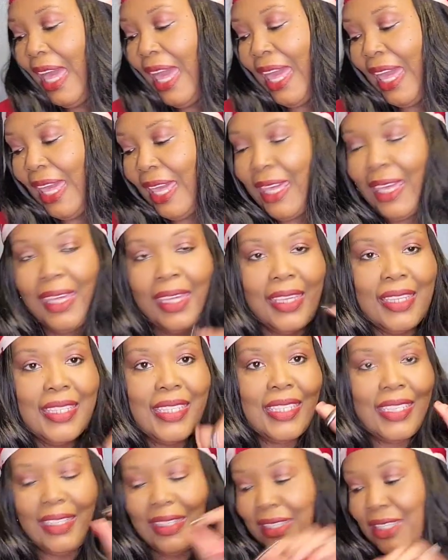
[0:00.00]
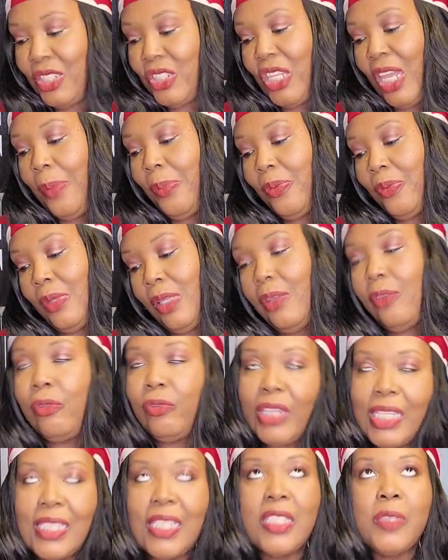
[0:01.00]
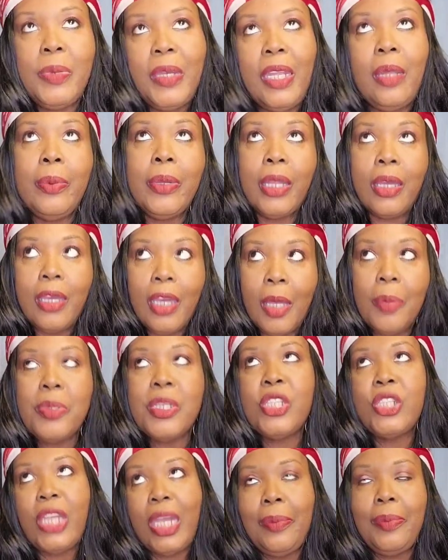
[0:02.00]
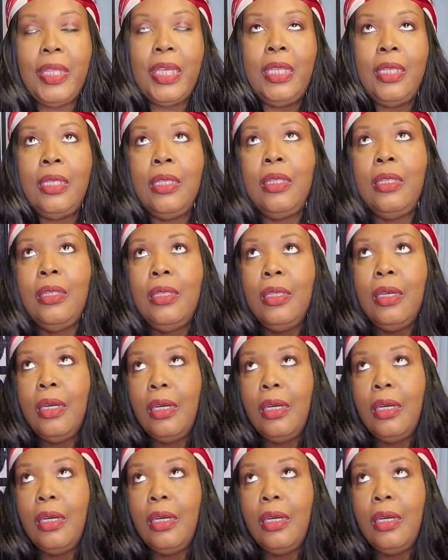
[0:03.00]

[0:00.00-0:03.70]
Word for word: eggs, the shape Reese's peanut butter cups shaped in